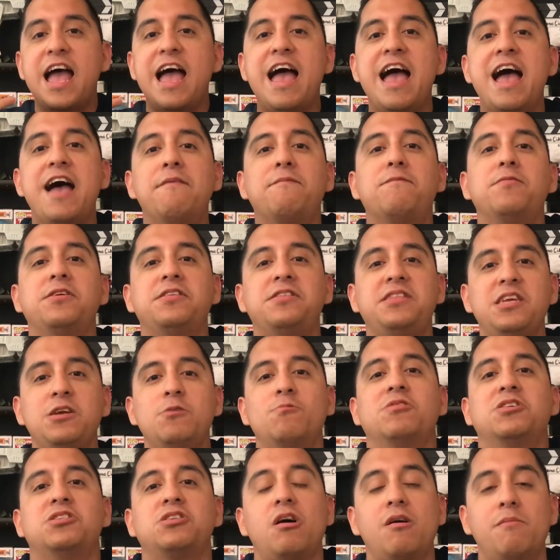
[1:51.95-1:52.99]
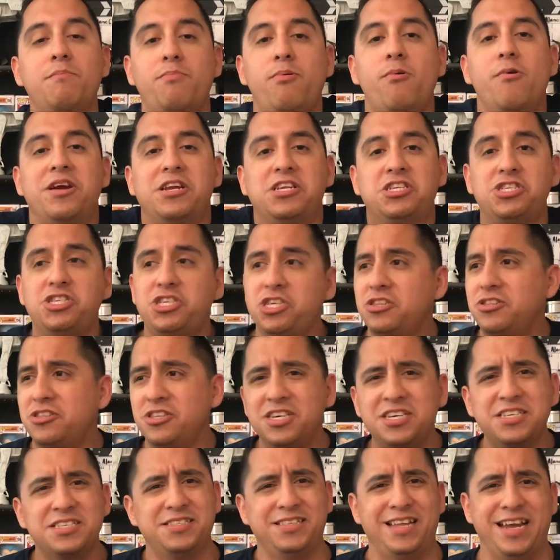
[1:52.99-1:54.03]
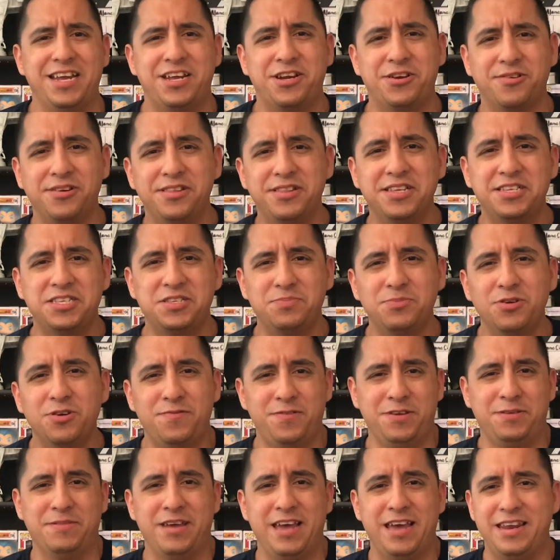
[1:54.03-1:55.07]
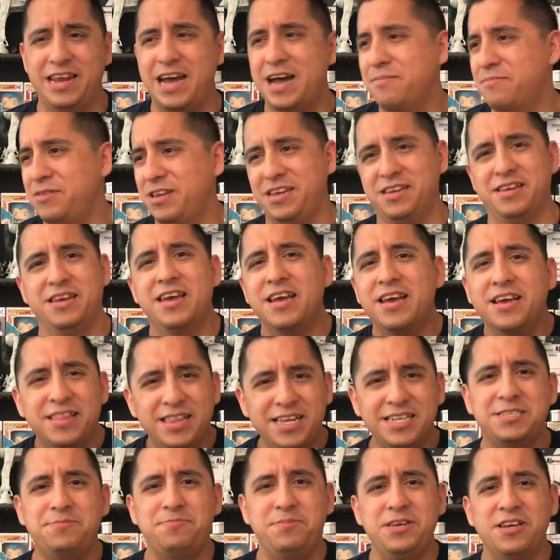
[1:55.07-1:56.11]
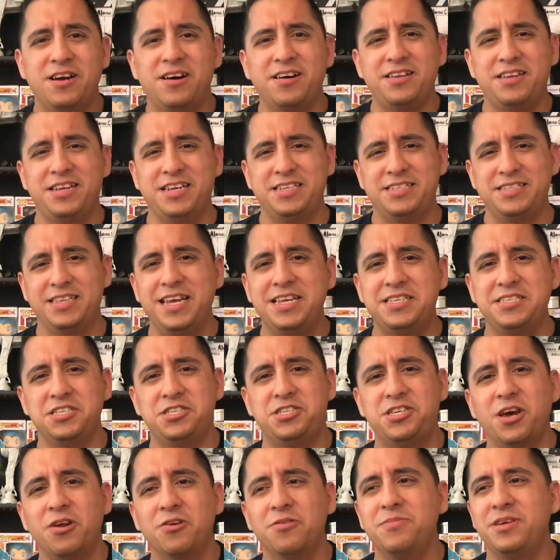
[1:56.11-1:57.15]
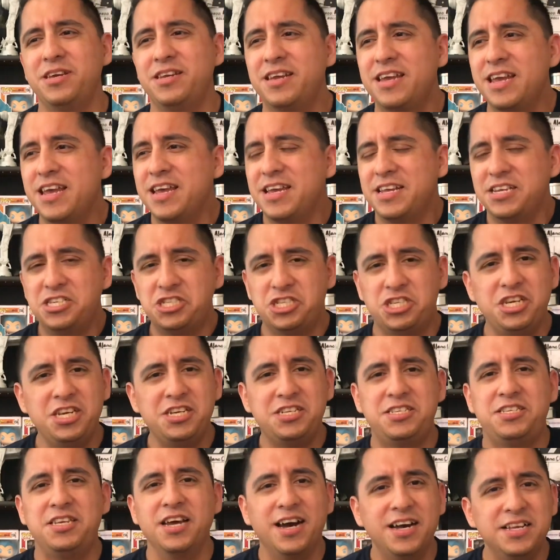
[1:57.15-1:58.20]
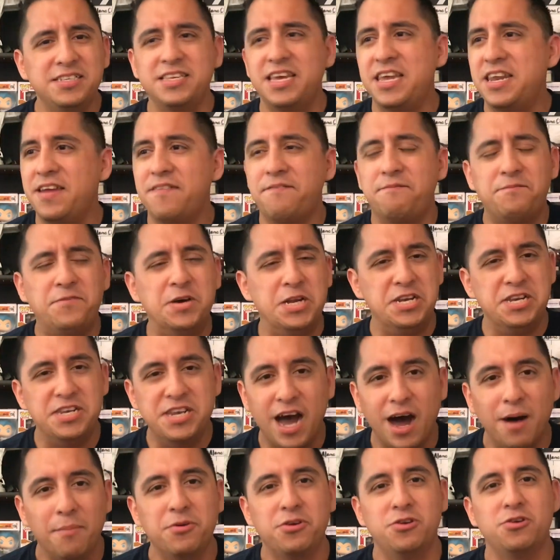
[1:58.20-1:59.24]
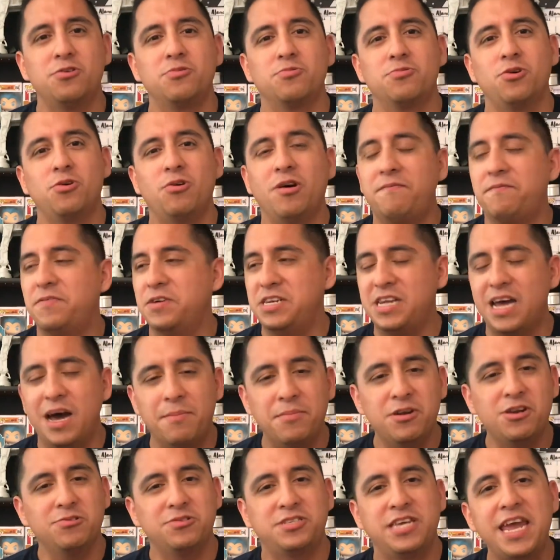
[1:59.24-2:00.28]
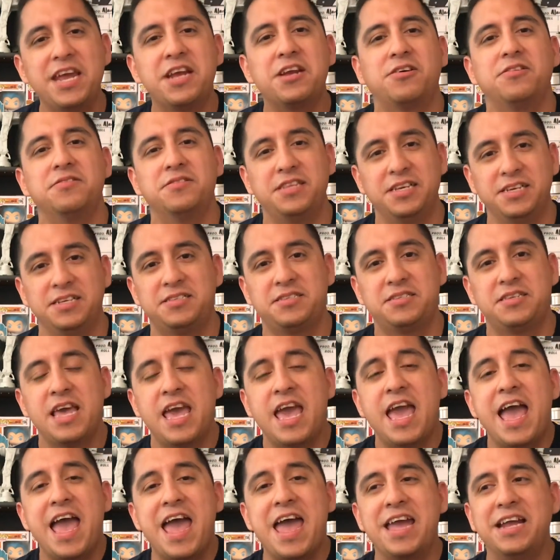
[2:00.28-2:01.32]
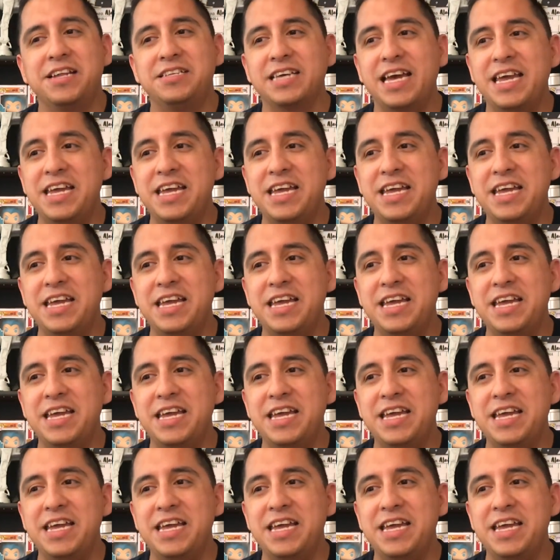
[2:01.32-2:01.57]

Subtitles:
everything was on point. She looks like her in this movie, man. I mean, let's be honest, ladies and gentlemen, she does a phenomenal role, a phenomenal take on this. And